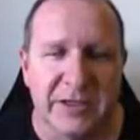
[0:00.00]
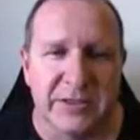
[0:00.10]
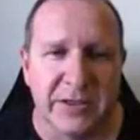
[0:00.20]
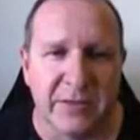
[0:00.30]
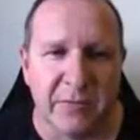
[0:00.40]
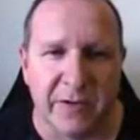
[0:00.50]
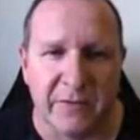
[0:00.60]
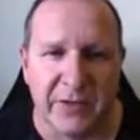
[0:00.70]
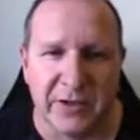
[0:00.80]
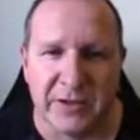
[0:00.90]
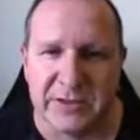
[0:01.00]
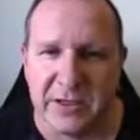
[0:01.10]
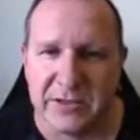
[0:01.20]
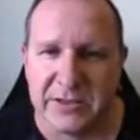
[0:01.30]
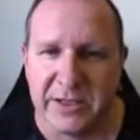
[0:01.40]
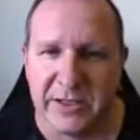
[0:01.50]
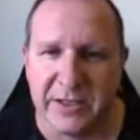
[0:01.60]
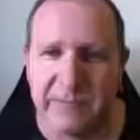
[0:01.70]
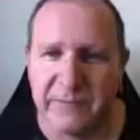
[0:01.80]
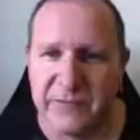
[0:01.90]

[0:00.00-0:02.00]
So we've got video sales letter,